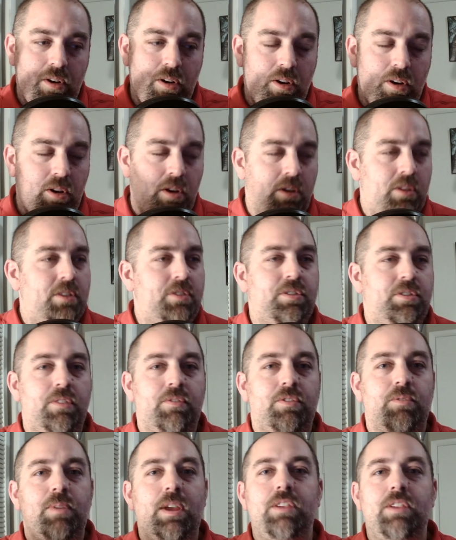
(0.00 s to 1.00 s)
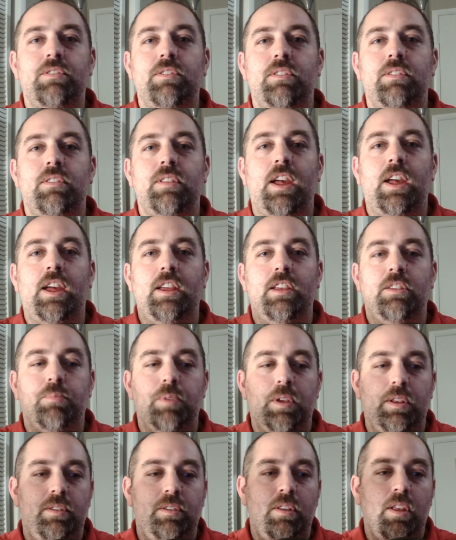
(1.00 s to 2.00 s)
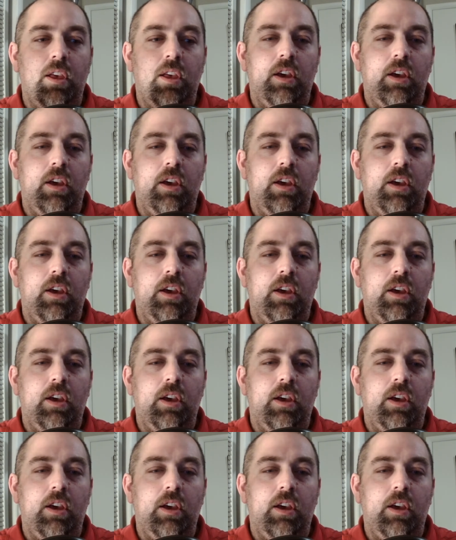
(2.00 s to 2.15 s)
all this information that has been